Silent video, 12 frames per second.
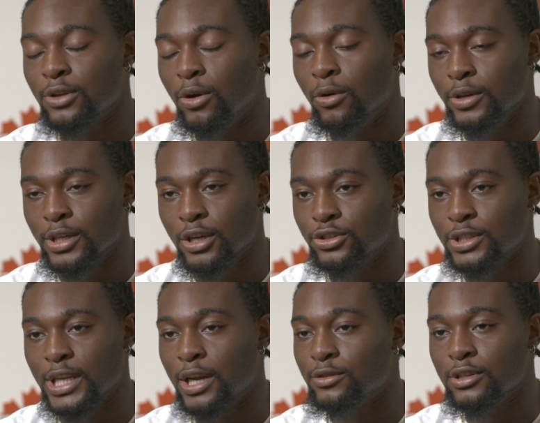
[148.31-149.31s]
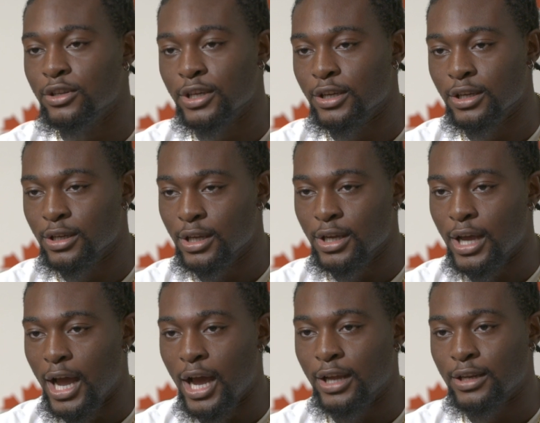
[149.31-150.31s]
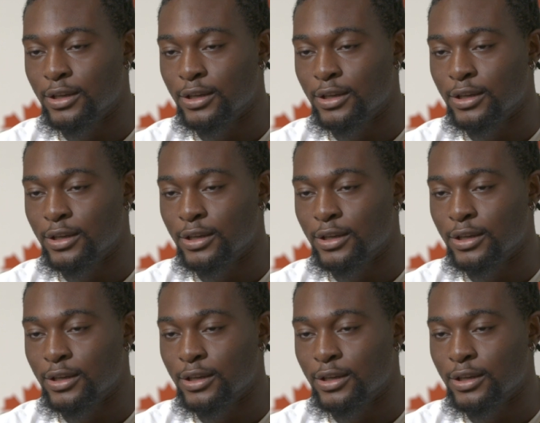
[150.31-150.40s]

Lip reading: only country that I was looking at.